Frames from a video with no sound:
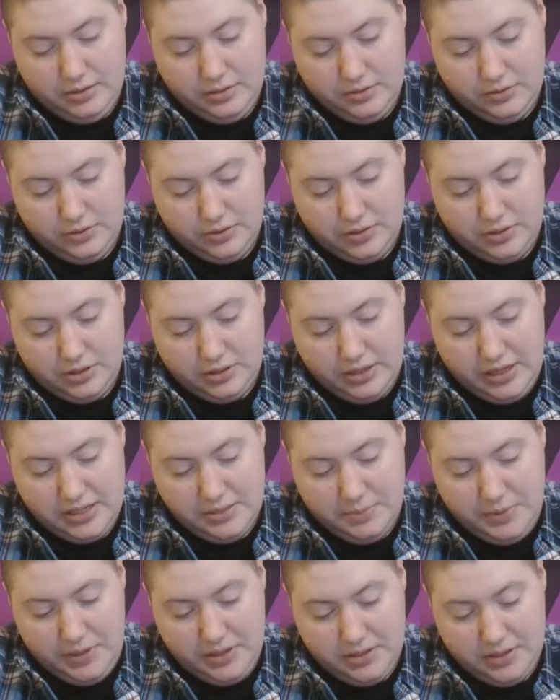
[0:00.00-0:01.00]
in
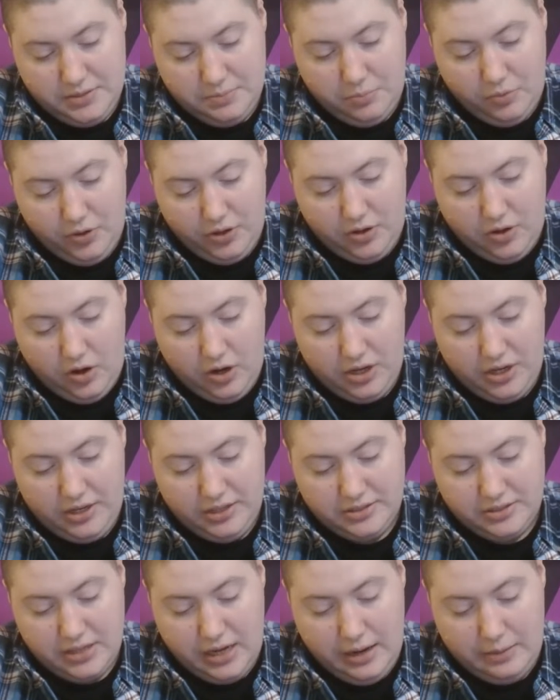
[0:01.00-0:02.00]

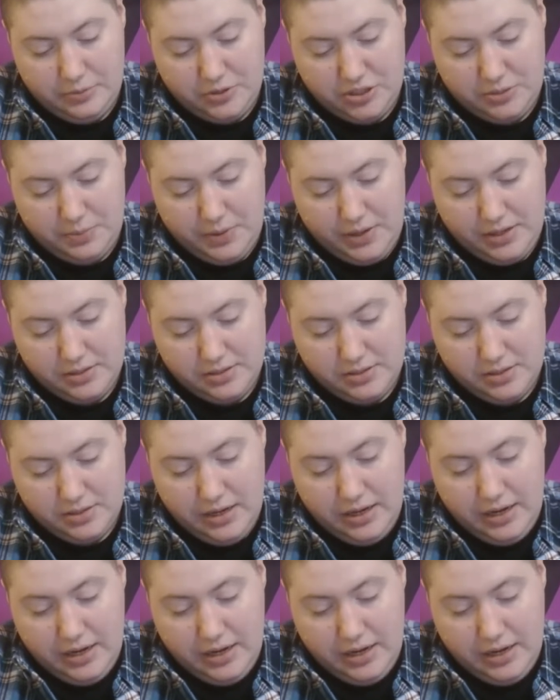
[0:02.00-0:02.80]
cyberspace,